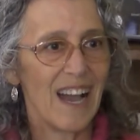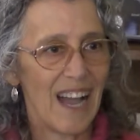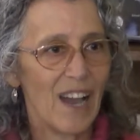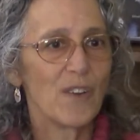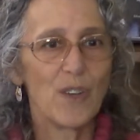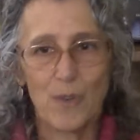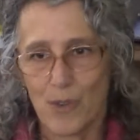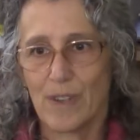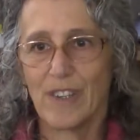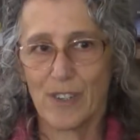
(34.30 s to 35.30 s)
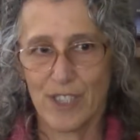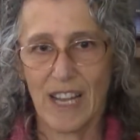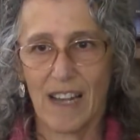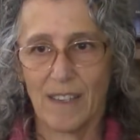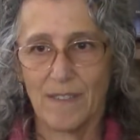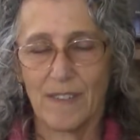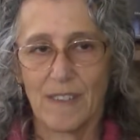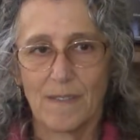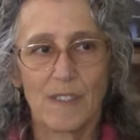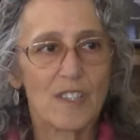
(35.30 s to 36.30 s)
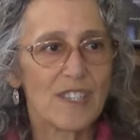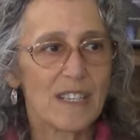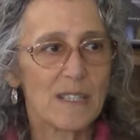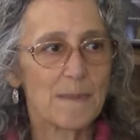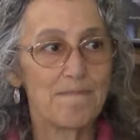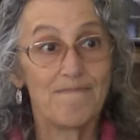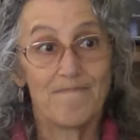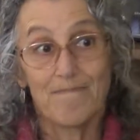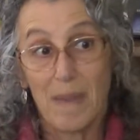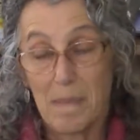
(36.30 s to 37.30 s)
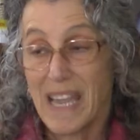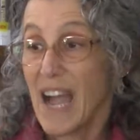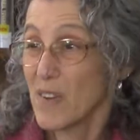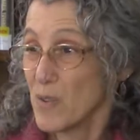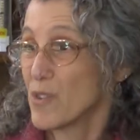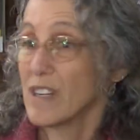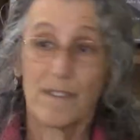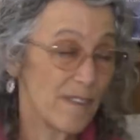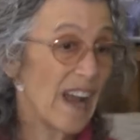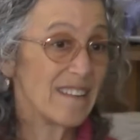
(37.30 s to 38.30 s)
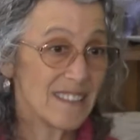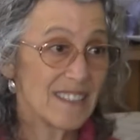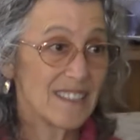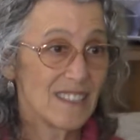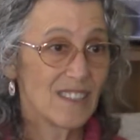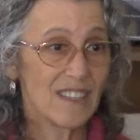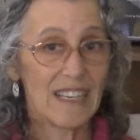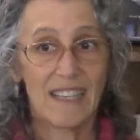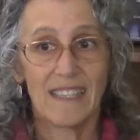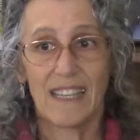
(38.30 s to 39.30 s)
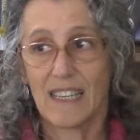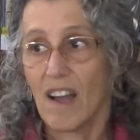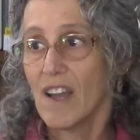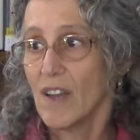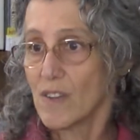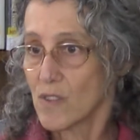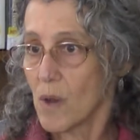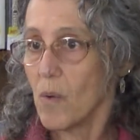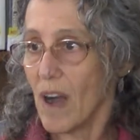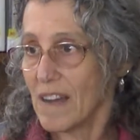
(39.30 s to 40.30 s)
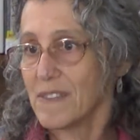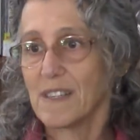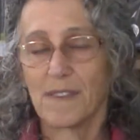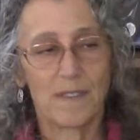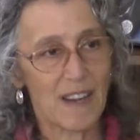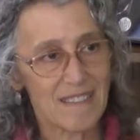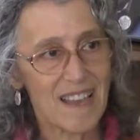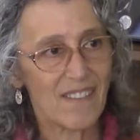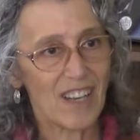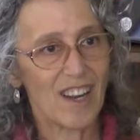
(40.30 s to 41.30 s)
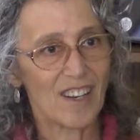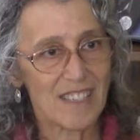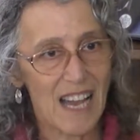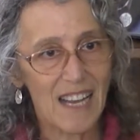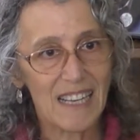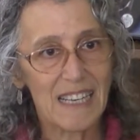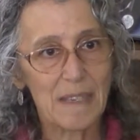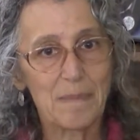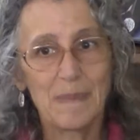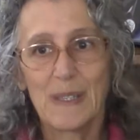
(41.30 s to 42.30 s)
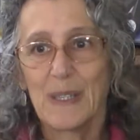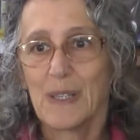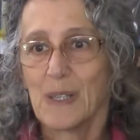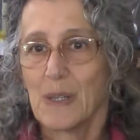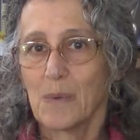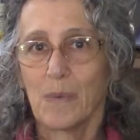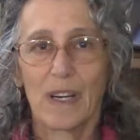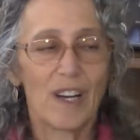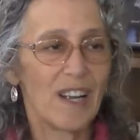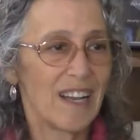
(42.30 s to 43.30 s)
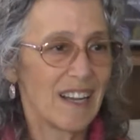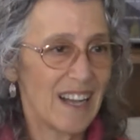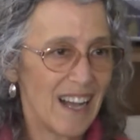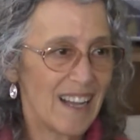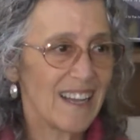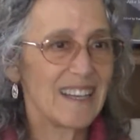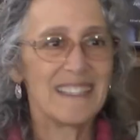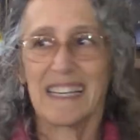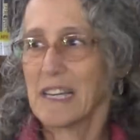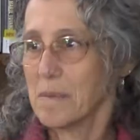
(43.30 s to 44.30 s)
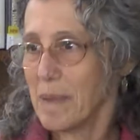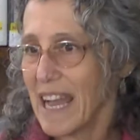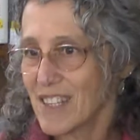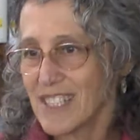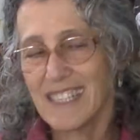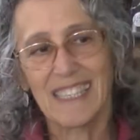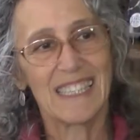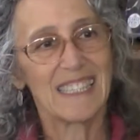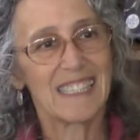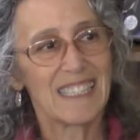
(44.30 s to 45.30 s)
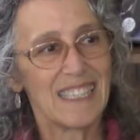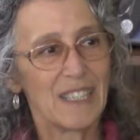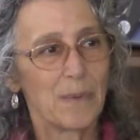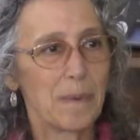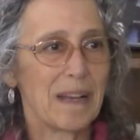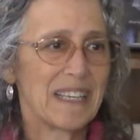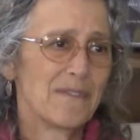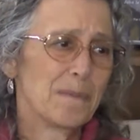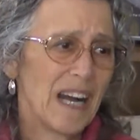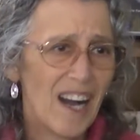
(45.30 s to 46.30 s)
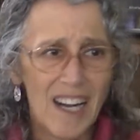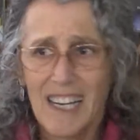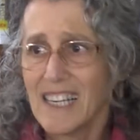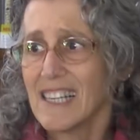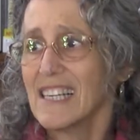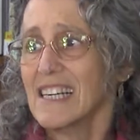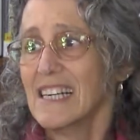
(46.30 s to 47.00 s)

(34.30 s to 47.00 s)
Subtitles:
how do you treat yourself versus maybe how you treat a friend, right? Like so often if a friend's having a hard time, we're kind and compassionate, we might give them a hug,